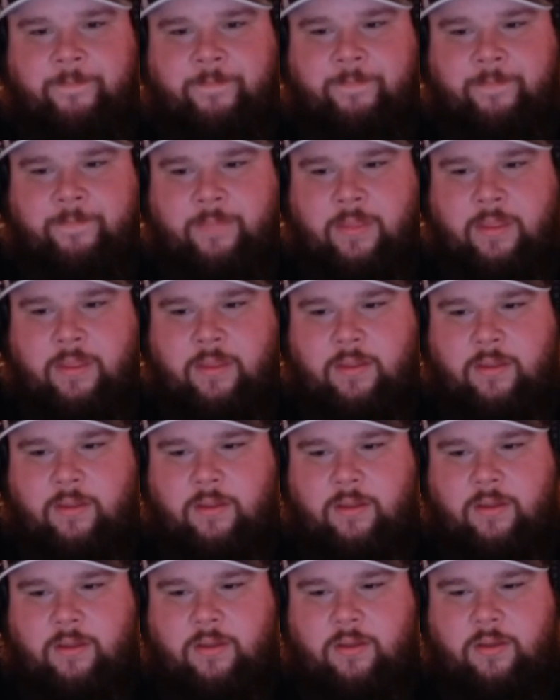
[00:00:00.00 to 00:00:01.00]

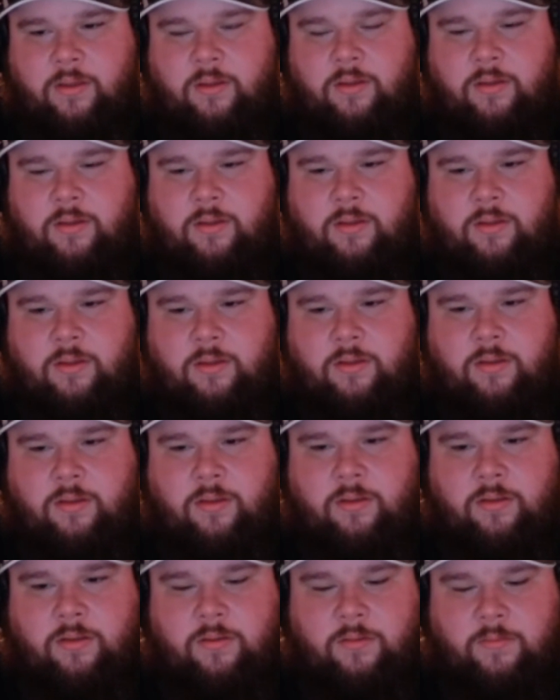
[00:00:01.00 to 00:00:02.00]

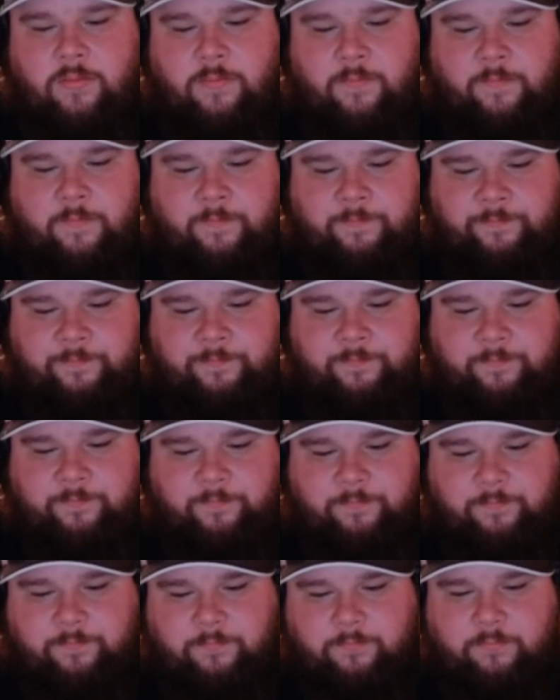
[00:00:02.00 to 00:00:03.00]

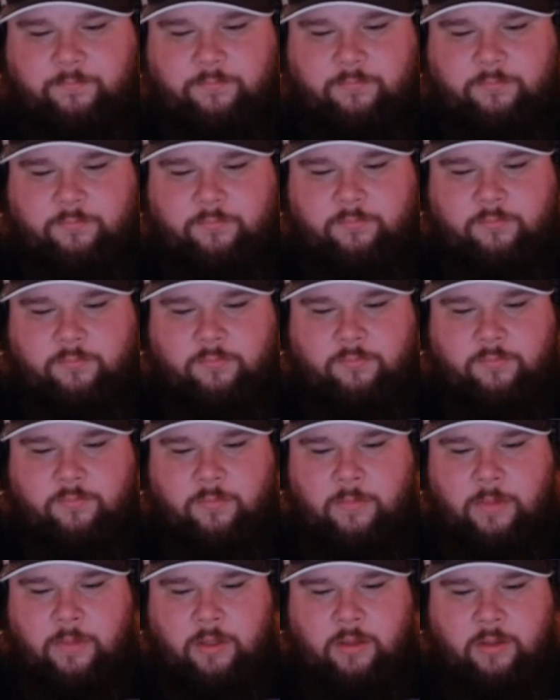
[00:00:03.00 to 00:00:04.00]

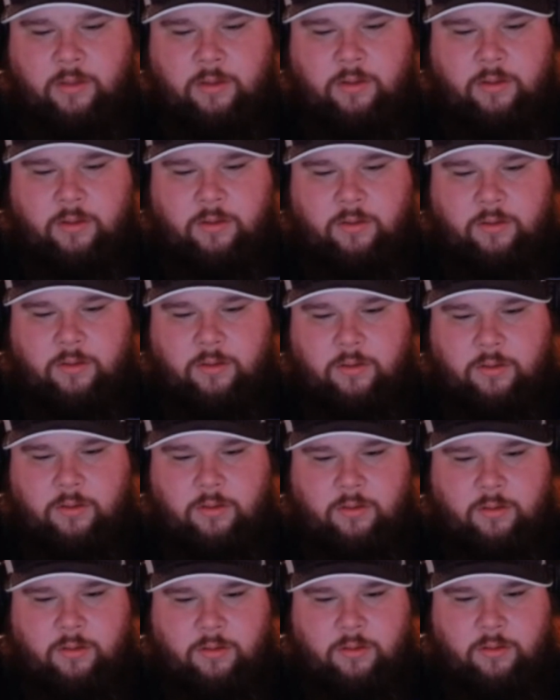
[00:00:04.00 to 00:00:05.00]

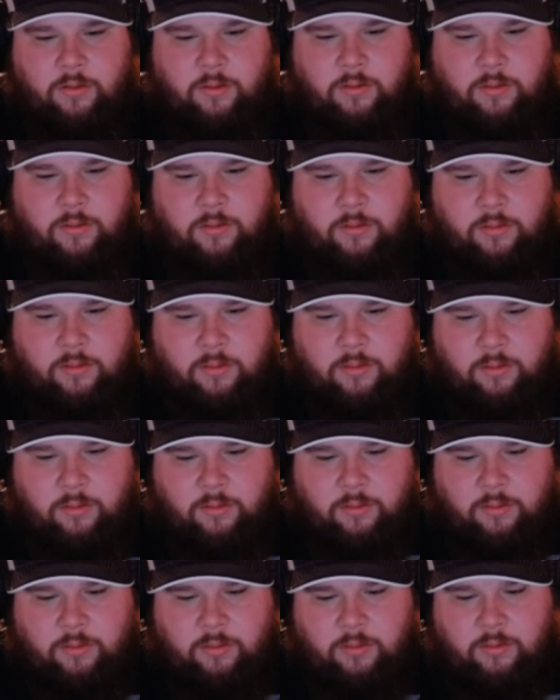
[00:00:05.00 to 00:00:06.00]

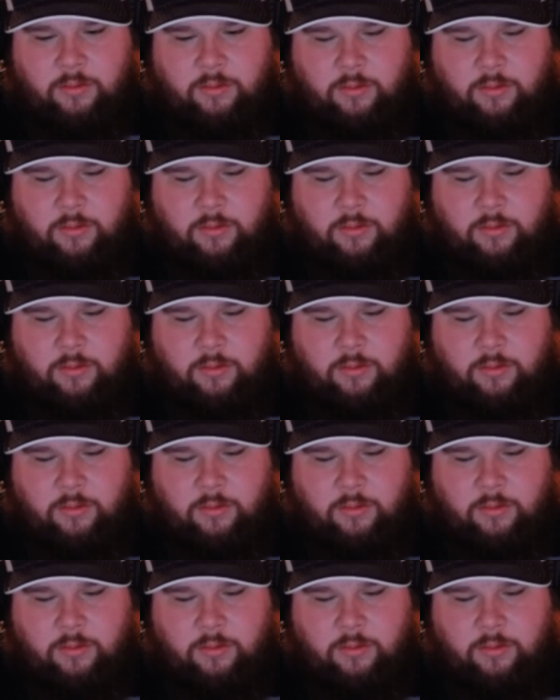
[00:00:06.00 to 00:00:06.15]
[no speech]